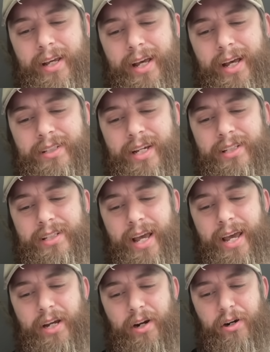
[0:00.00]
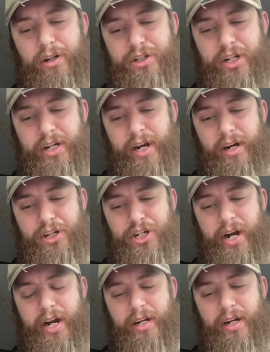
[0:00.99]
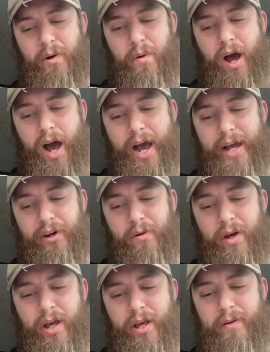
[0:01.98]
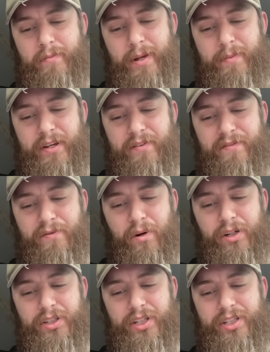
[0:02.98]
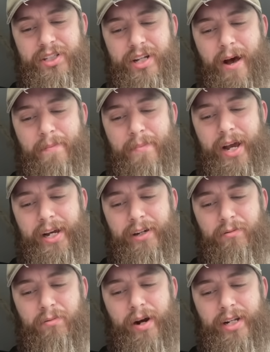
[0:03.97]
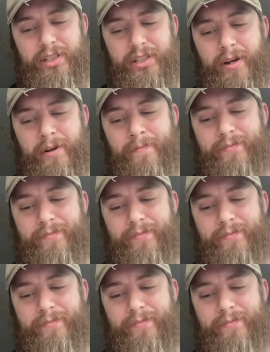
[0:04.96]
It says a urgent care chain in Ohio may be forced to stop paying rent